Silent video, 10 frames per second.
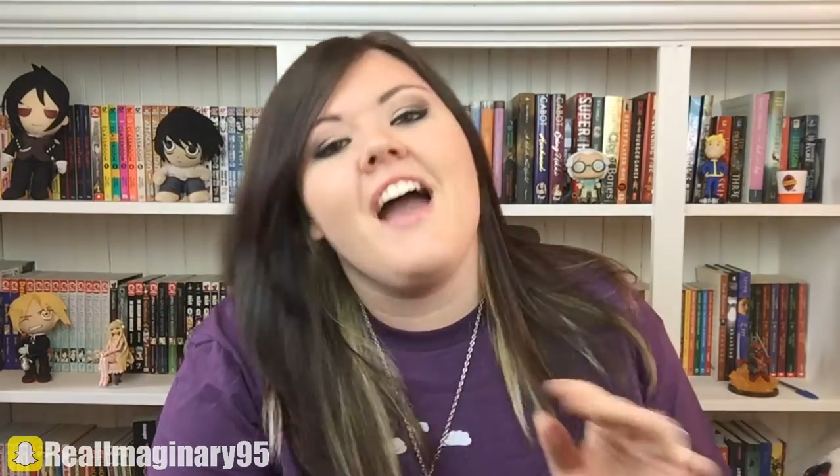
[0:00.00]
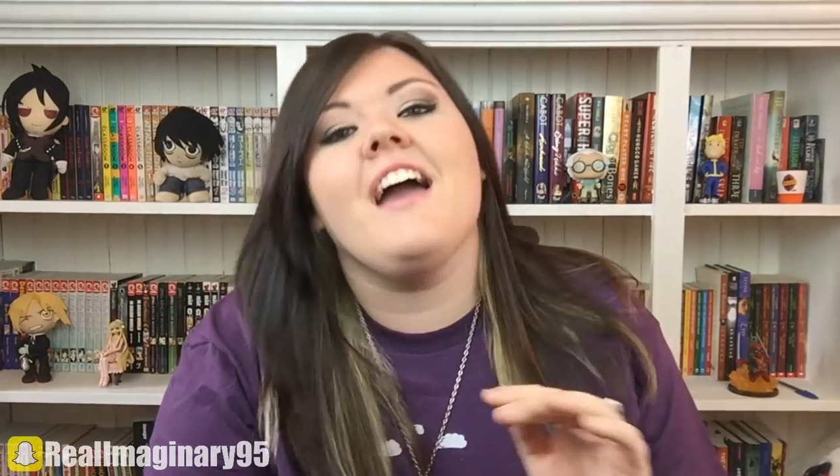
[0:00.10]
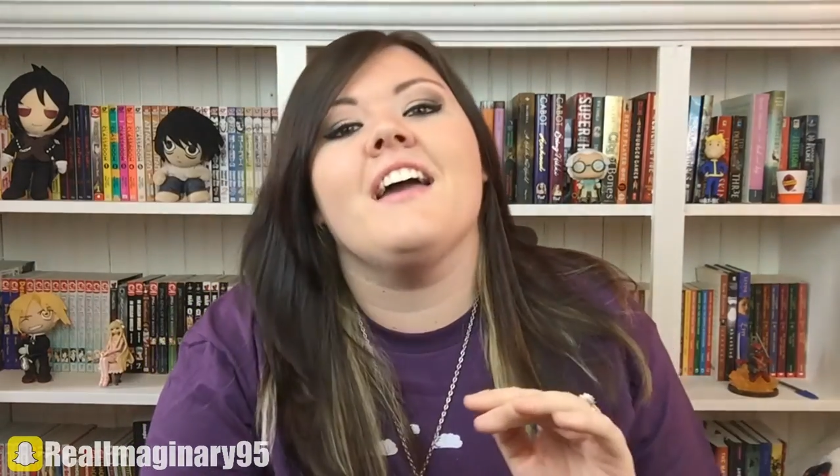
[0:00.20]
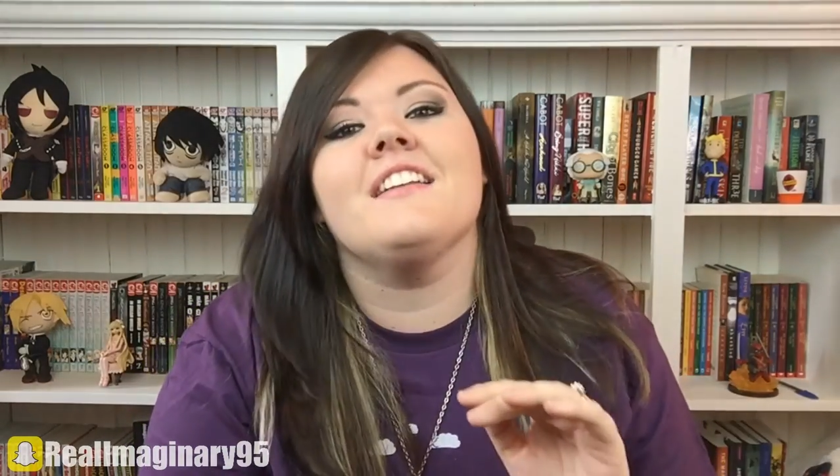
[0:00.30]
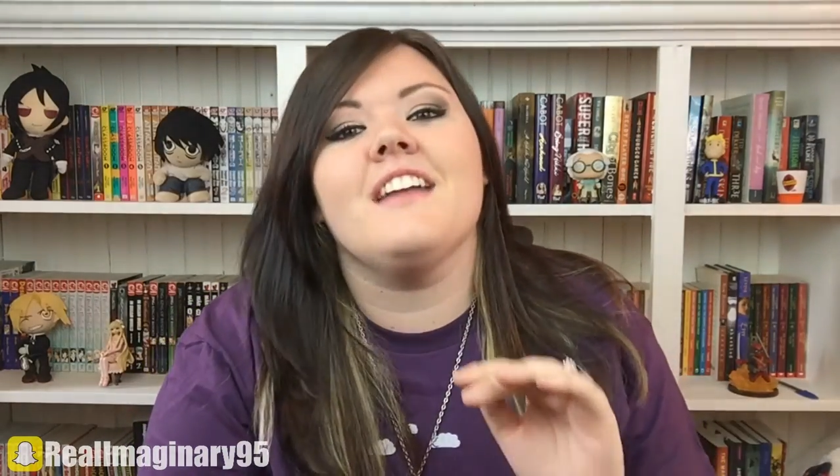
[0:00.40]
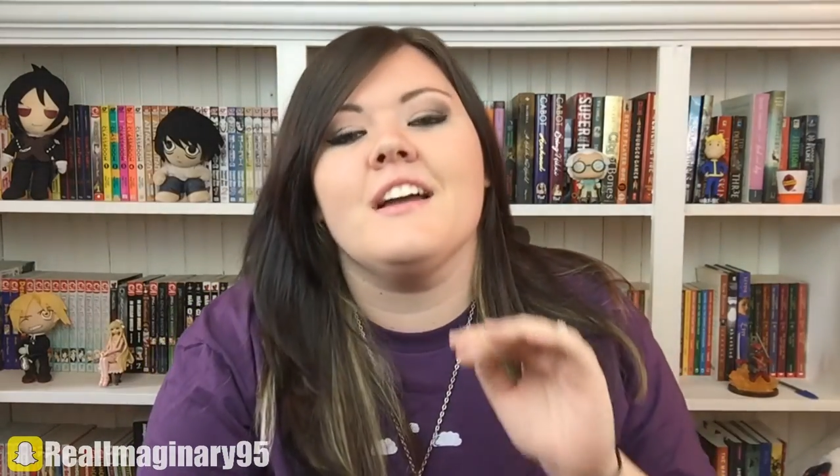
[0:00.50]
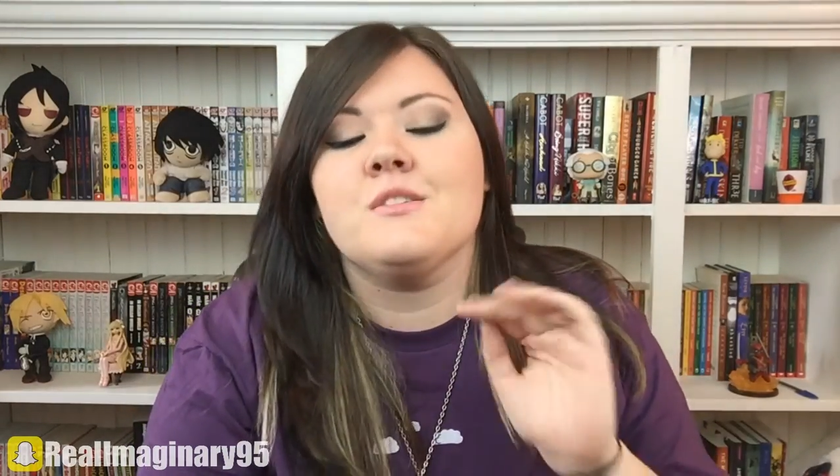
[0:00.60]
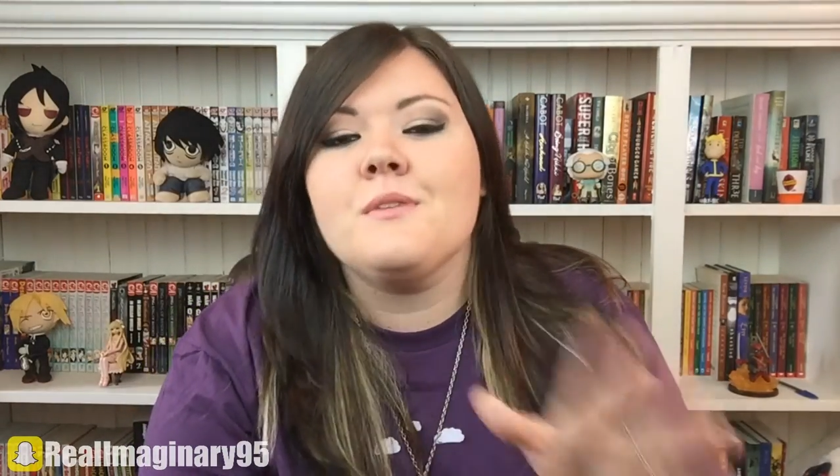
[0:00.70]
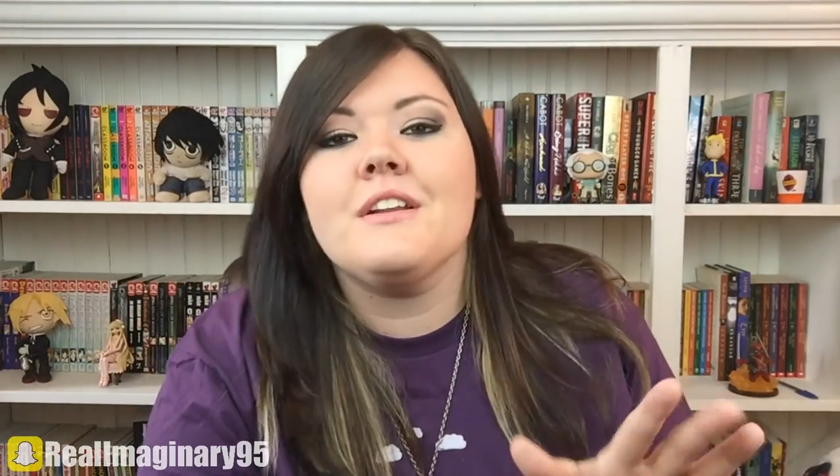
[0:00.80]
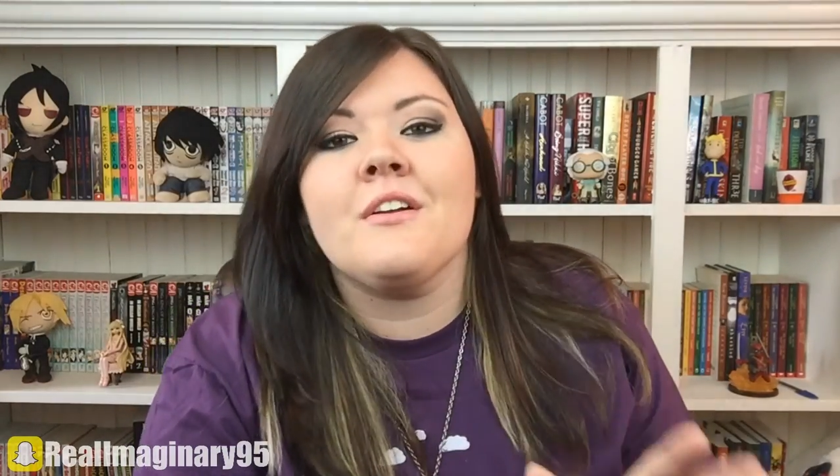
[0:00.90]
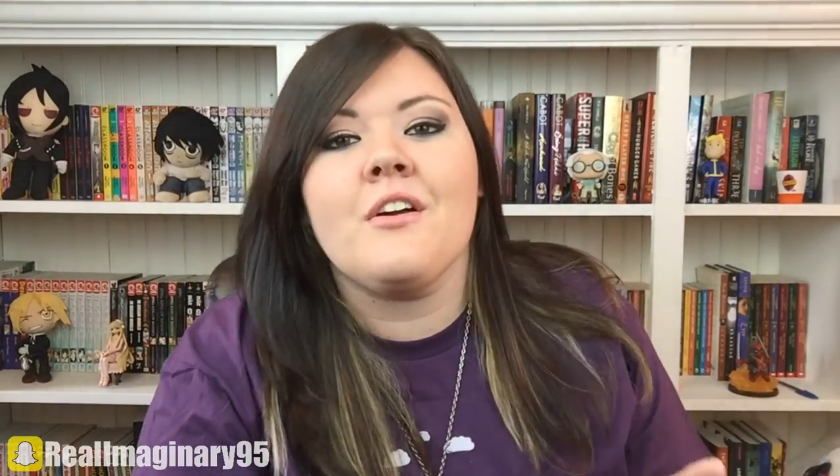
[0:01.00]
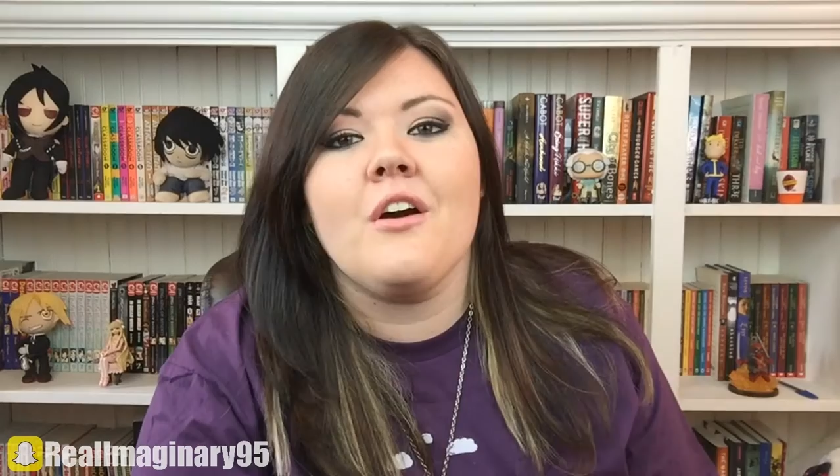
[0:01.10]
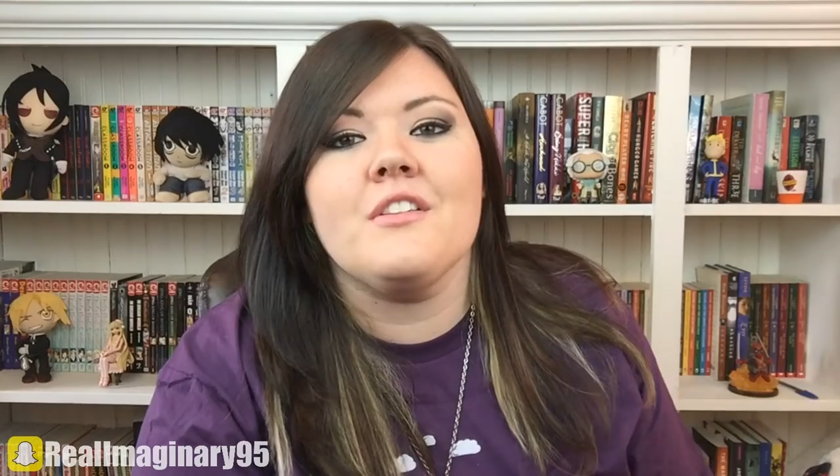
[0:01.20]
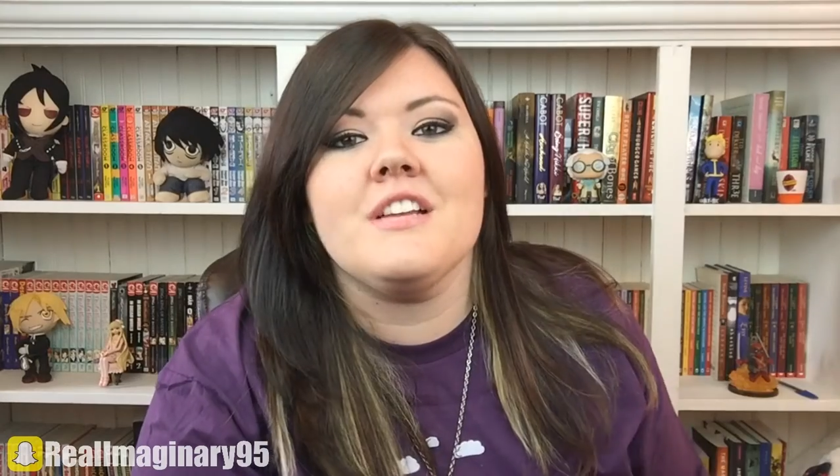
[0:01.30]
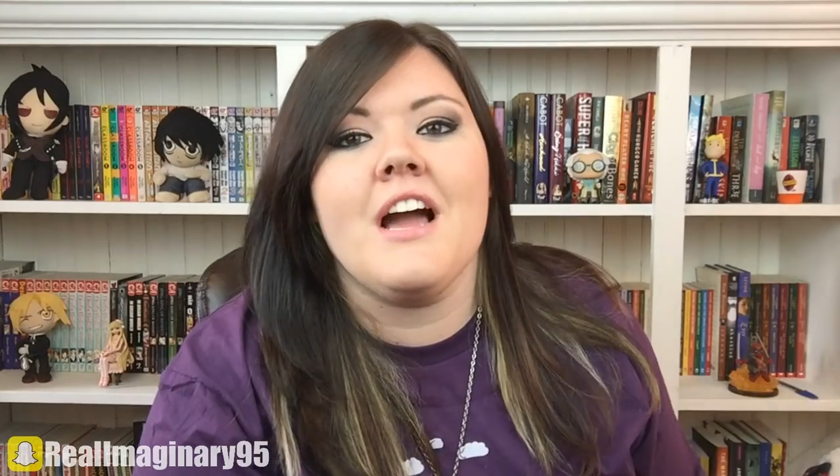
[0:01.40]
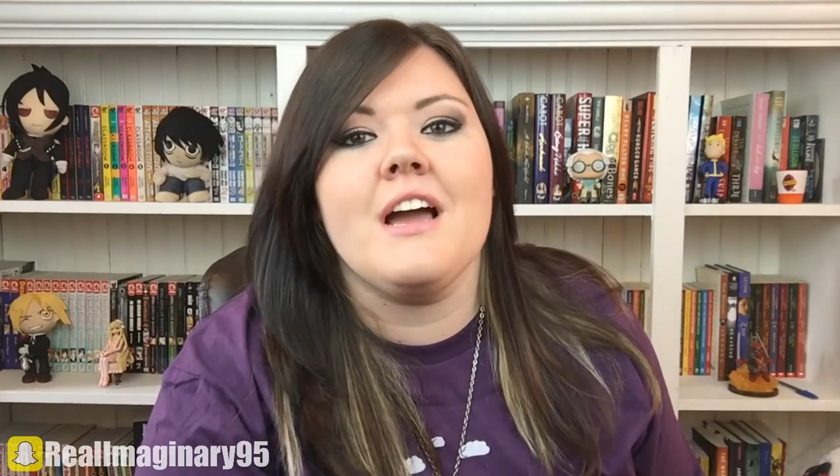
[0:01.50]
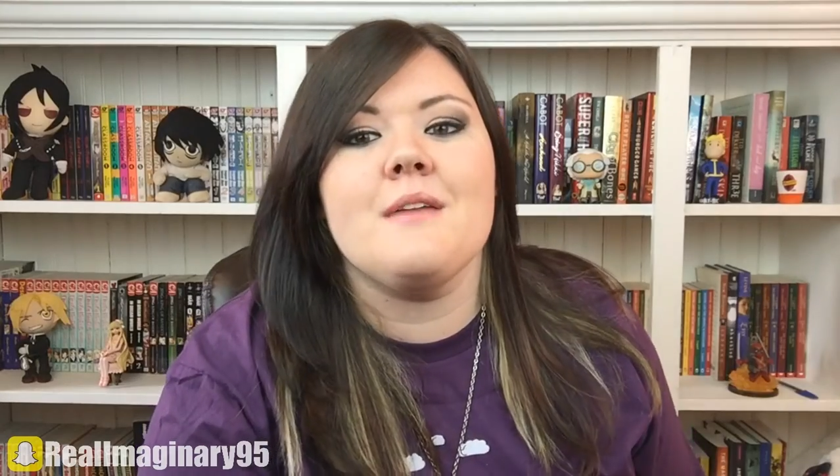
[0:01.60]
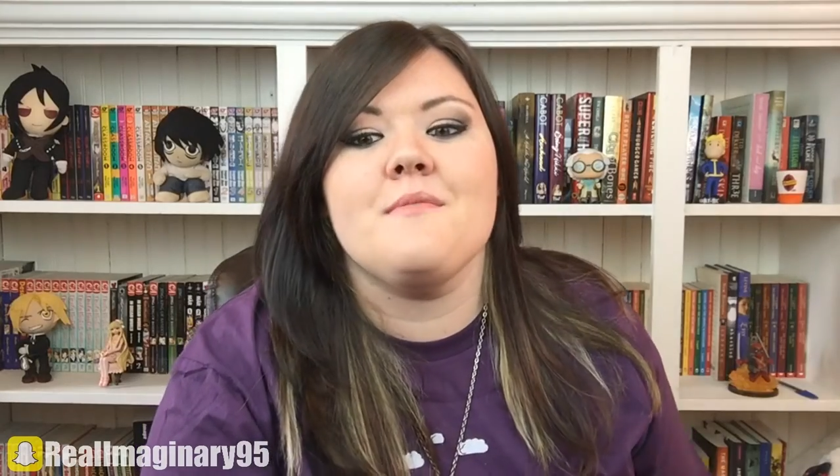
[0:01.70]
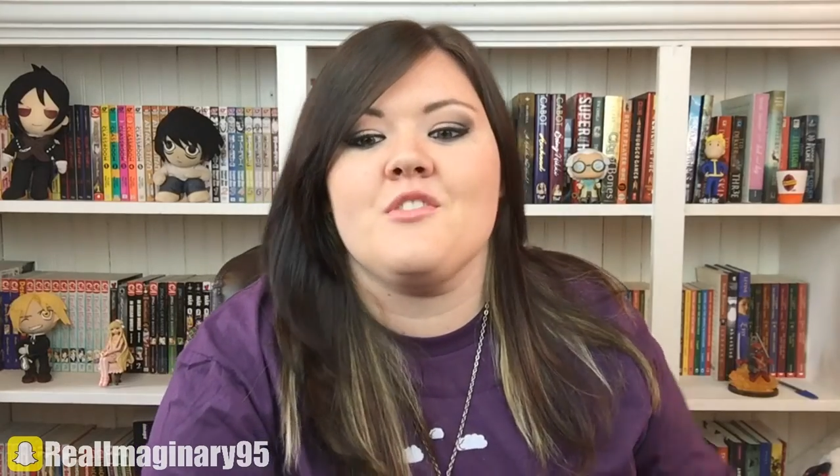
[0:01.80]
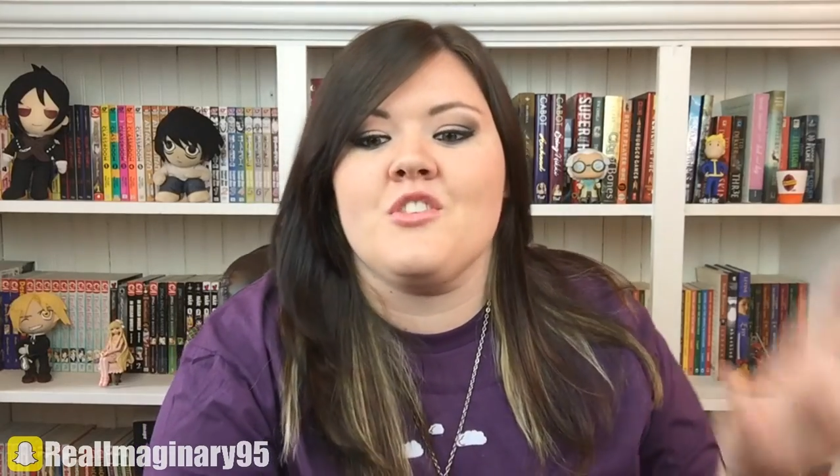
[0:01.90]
and I tweet at her all the time.